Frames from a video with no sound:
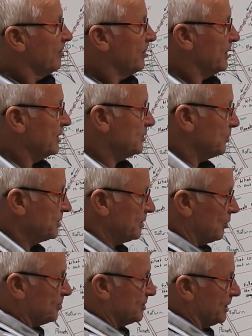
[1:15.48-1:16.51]
But there's always an
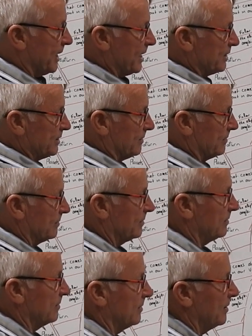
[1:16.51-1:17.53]
opposite action.
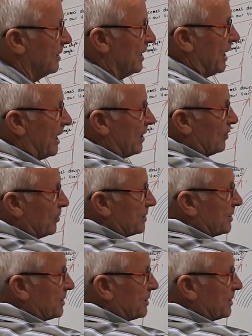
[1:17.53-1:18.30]
And look